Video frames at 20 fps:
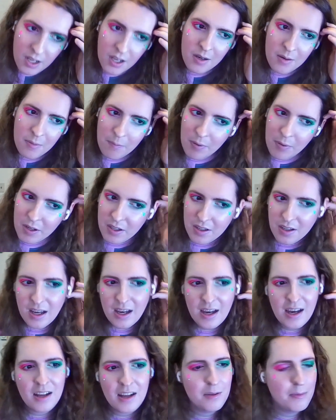But
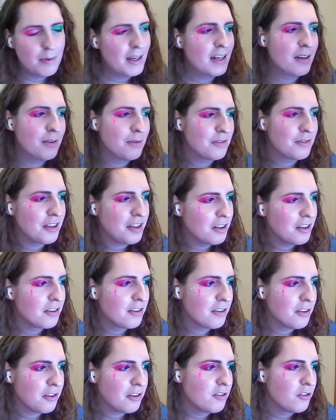at the beginning it was like
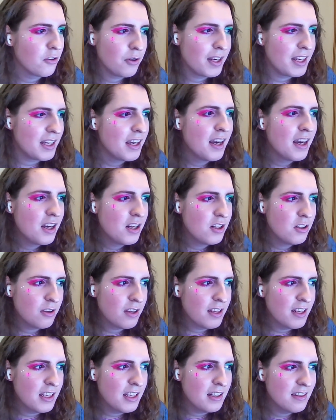unclear. So like, do
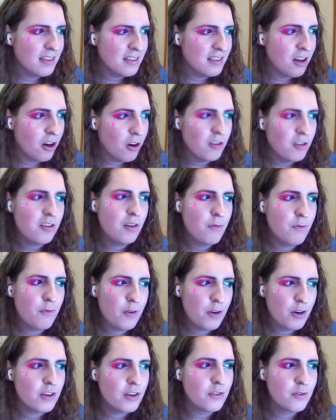they need all 7
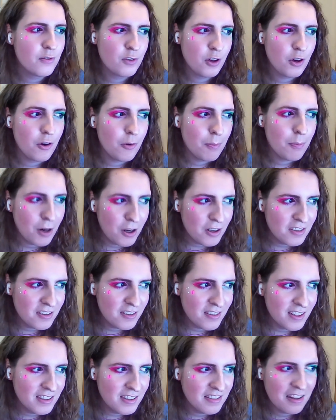fairies for all parts of
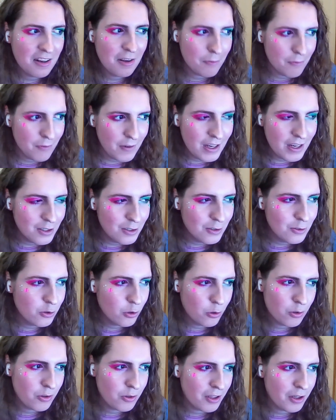this and it fails?
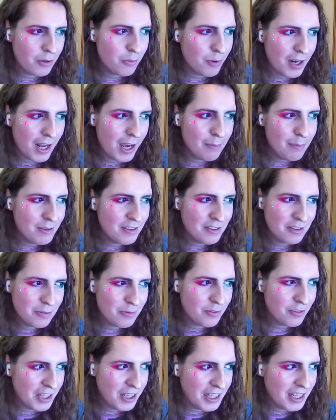Or like what happens if
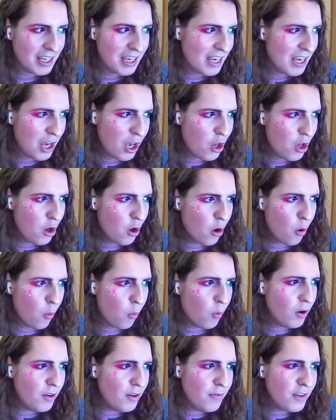like,
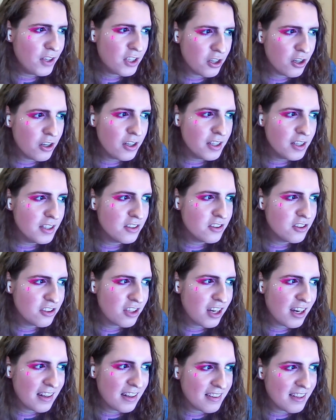what if a guardian just
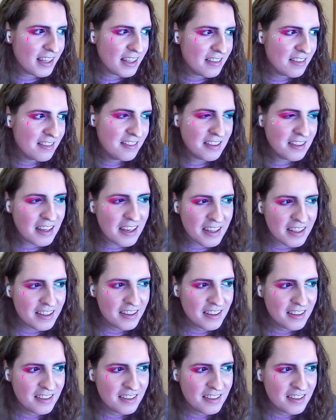got like sick?